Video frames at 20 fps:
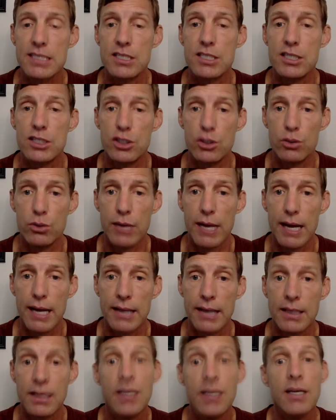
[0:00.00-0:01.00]
to do that.
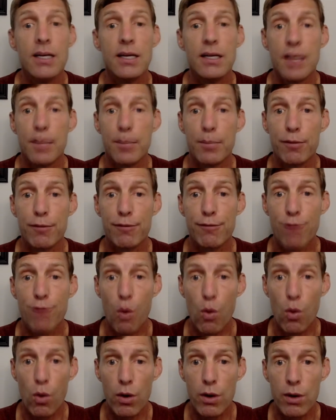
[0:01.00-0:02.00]
Number
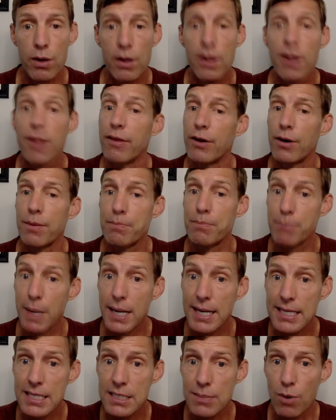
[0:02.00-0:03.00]
4, there are
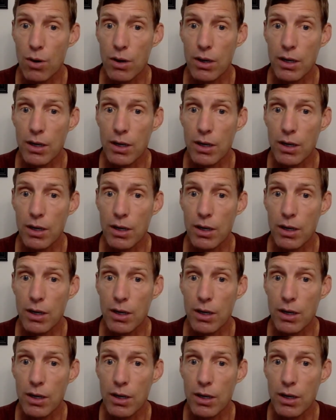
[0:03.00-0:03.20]
many small